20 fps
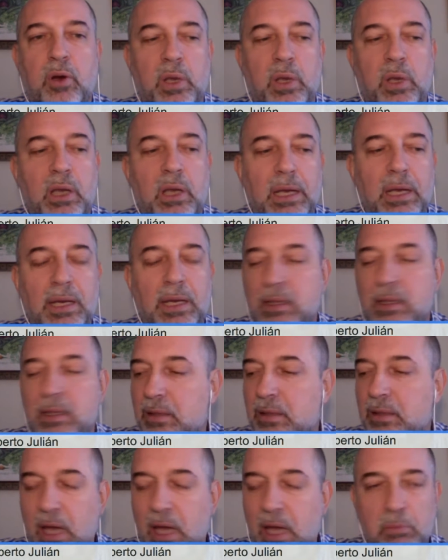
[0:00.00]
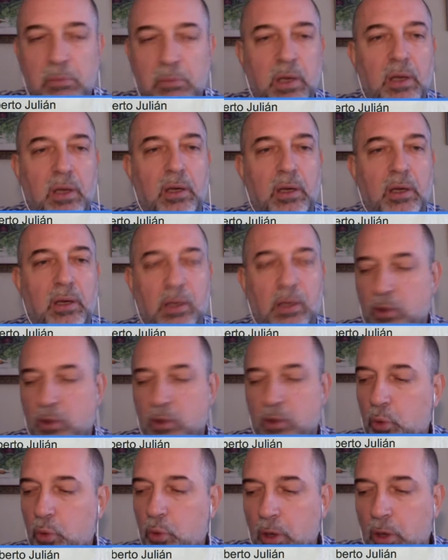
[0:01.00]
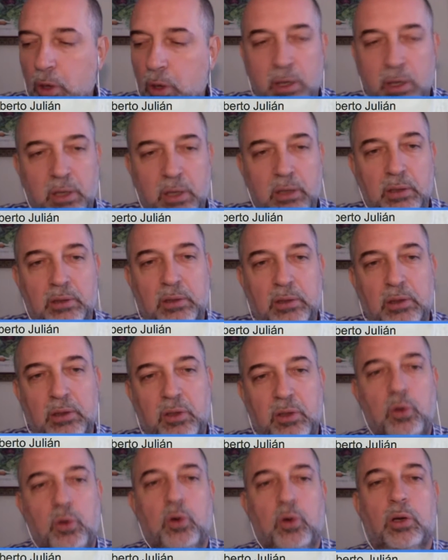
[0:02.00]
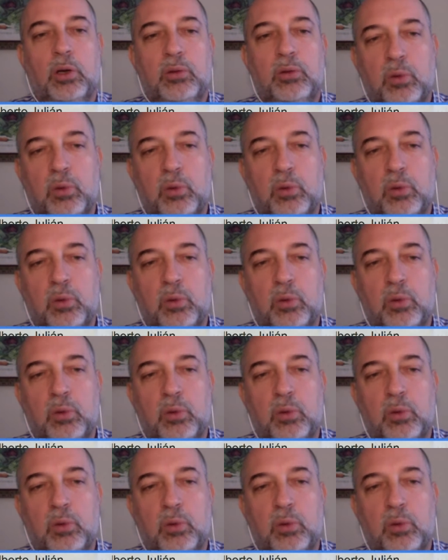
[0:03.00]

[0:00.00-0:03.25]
And at that time, you work, you go to